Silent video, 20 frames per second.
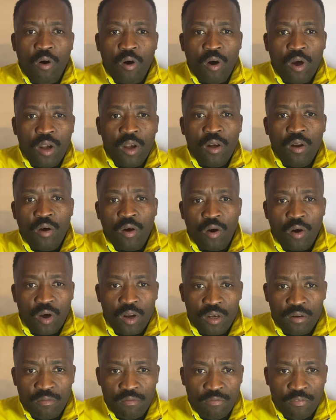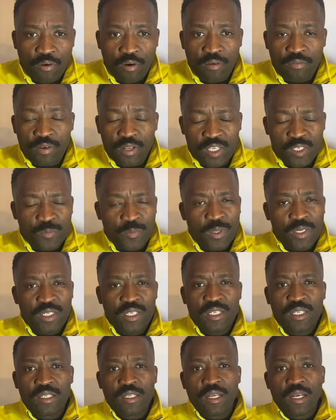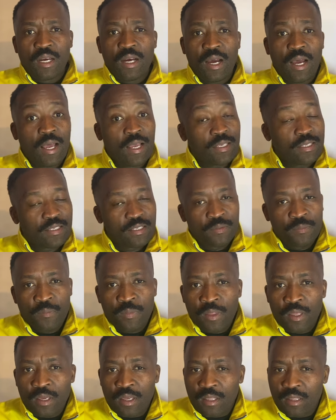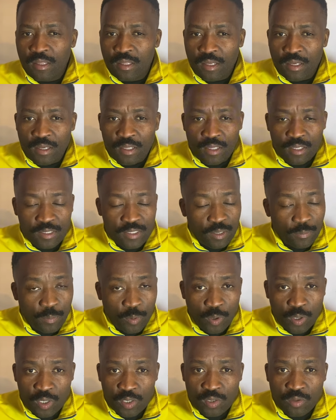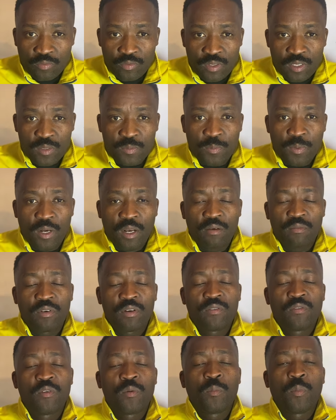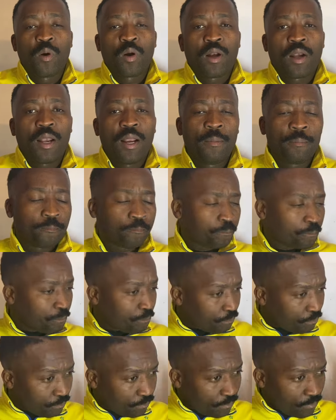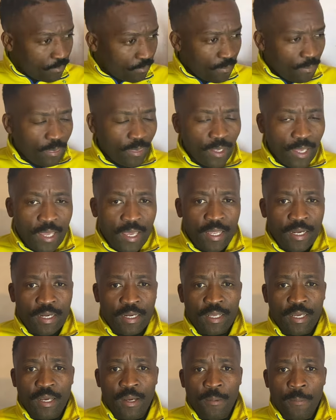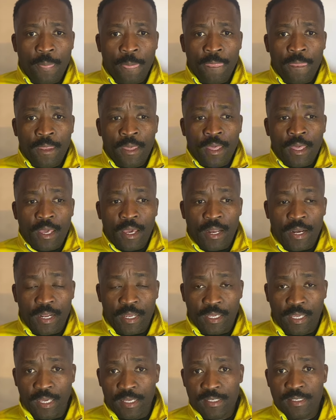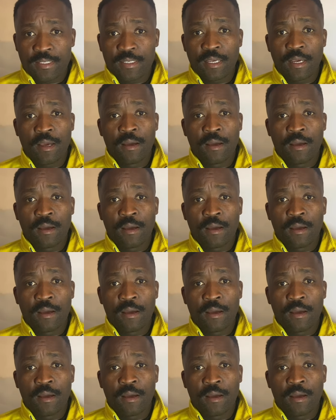all involved, especially us, the supporters of this beloved football club. And I guess